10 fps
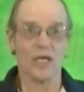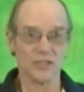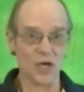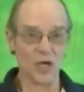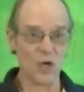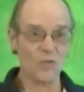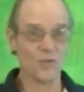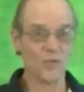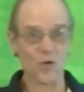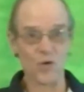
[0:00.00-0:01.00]
So
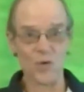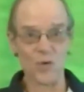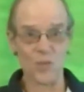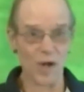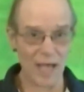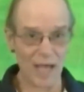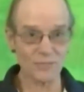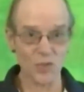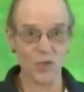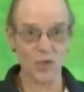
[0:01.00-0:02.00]
for what I'm
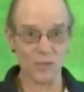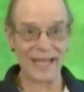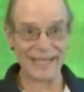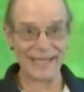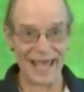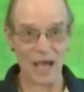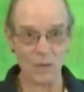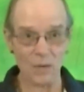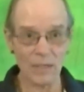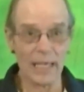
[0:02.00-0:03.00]
doing right
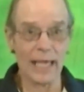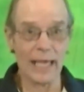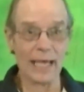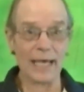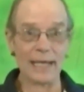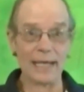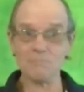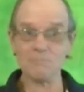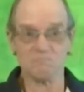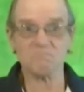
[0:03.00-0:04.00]
now,
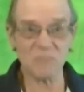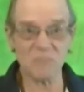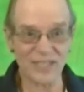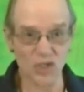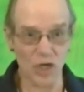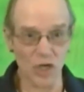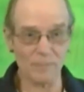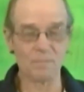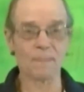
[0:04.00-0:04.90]
it's good.